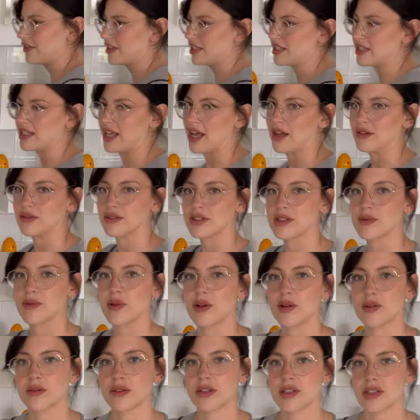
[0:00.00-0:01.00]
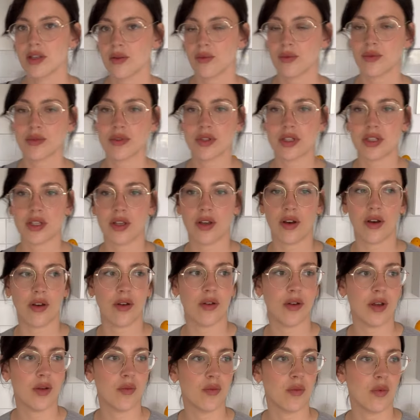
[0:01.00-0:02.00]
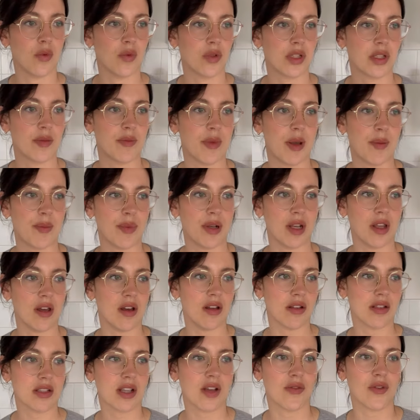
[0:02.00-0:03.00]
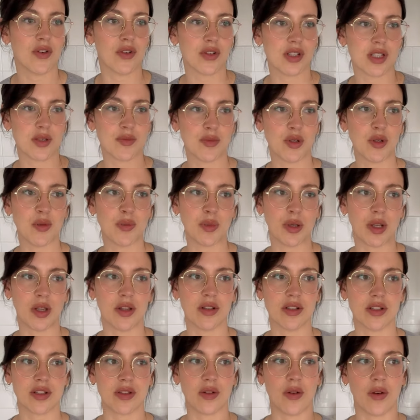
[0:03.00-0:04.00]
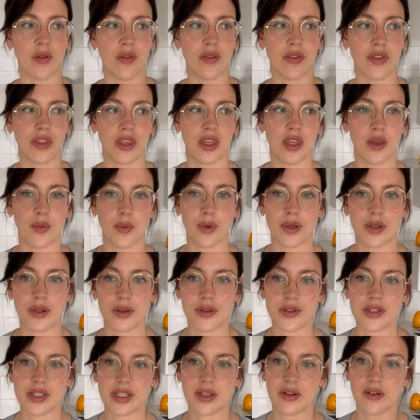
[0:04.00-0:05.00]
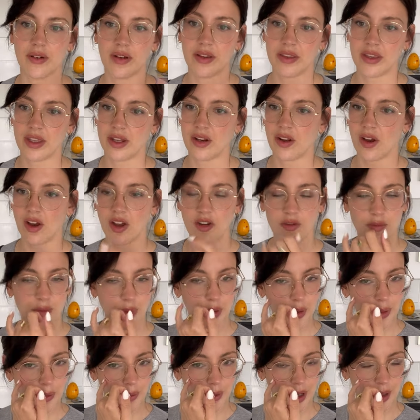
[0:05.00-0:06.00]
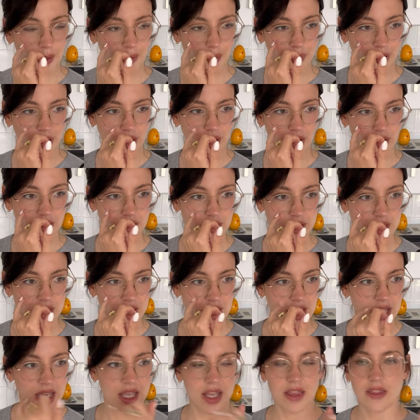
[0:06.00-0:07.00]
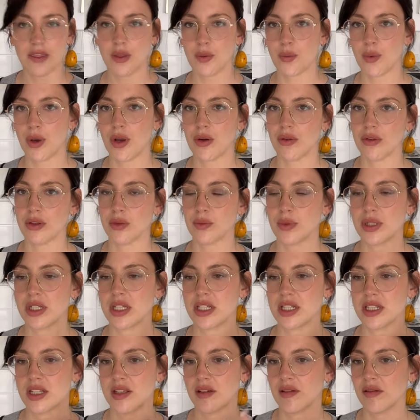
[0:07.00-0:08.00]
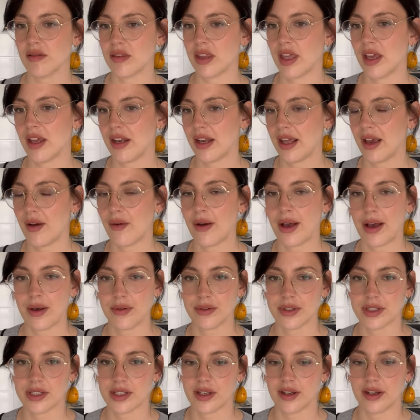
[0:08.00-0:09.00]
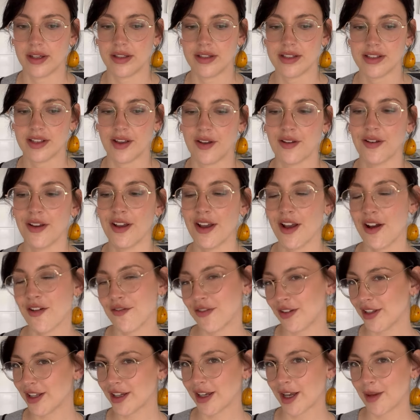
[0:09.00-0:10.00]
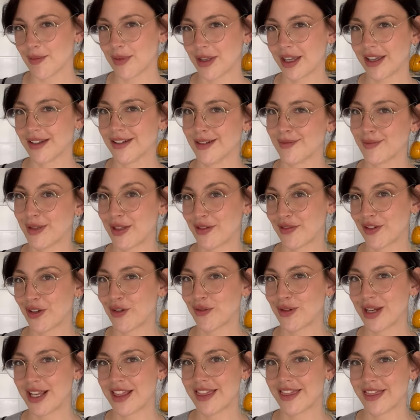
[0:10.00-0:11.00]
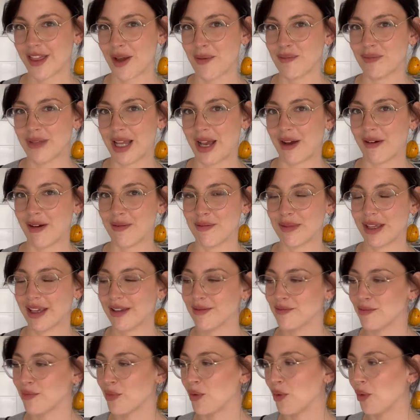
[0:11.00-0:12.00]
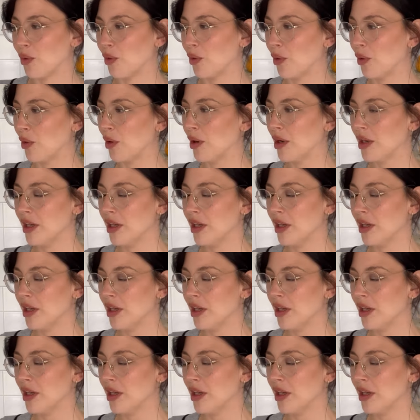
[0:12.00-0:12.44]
this out as well because I want to go and water my plants. I've got some new plants on the windowsill, and then I've put my plants that were on the windowsill, they're now outside. So I feel like I'm getting a bit of a green thumb now. I'm getting more